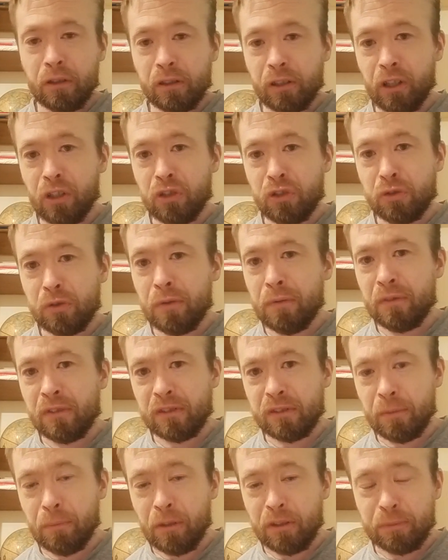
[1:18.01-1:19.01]
country with
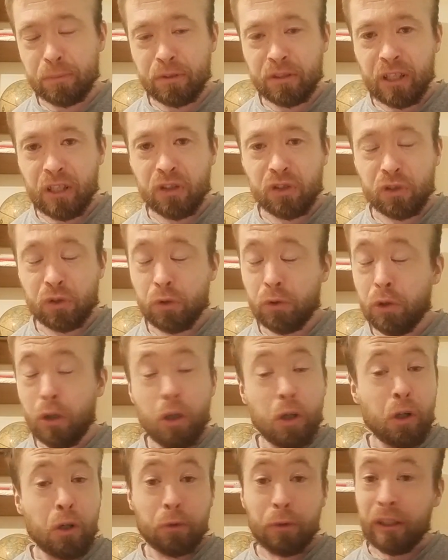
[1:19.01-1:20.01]
so much potential.
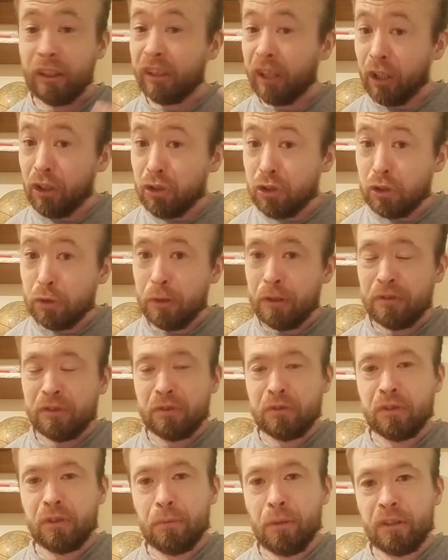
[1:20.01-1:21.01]
Great countries
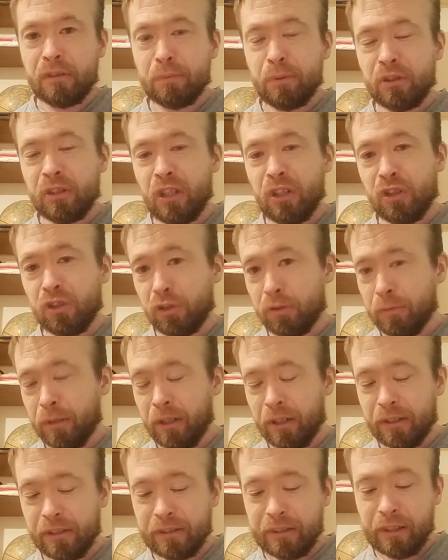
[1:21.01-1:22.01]
with so much potential,
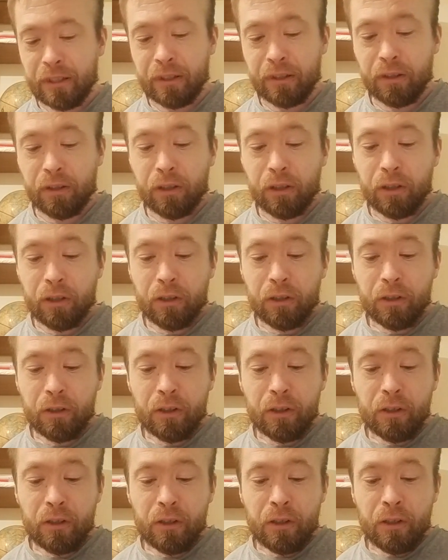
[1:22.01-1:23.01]
may I say.
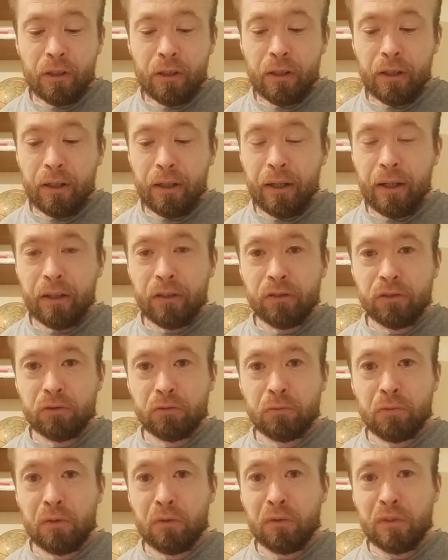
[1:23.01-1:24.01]
And
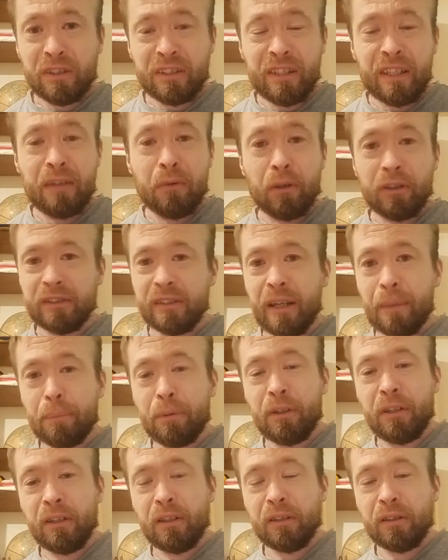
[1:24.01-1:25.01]
we see what's
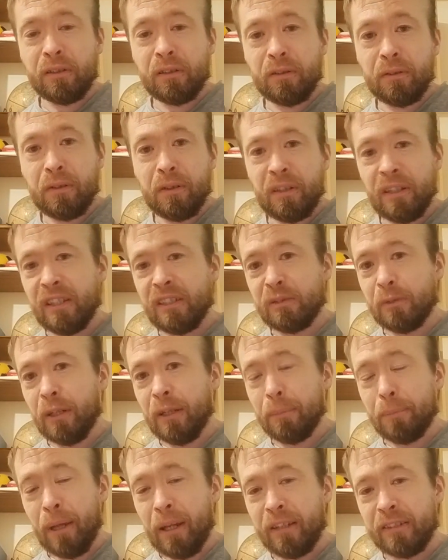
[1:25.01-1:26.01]
happening in Israel
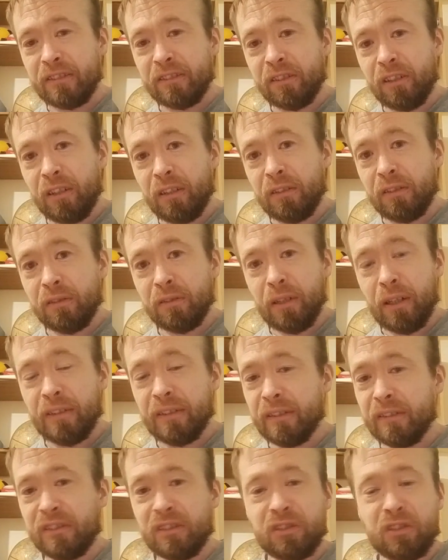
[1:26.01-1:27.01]
and Palestine and
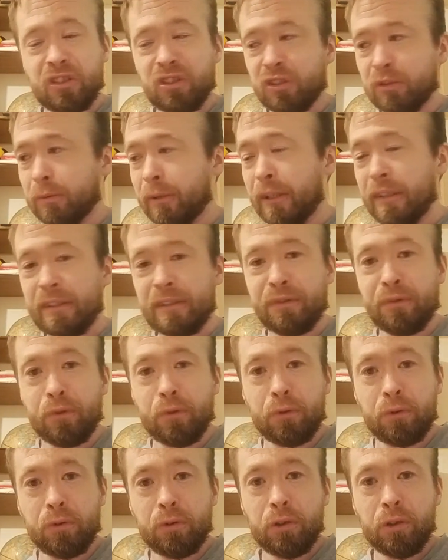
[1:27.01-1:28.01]
this
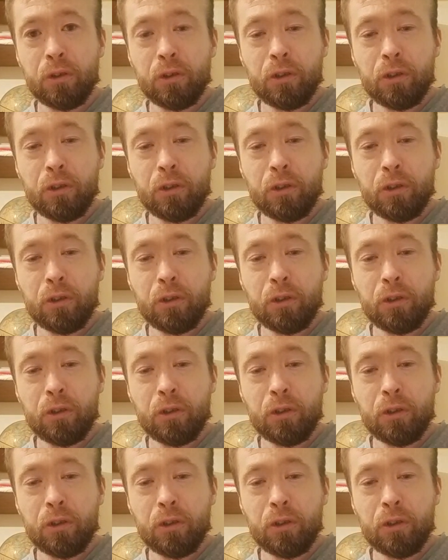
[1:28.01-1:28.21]
disgraceful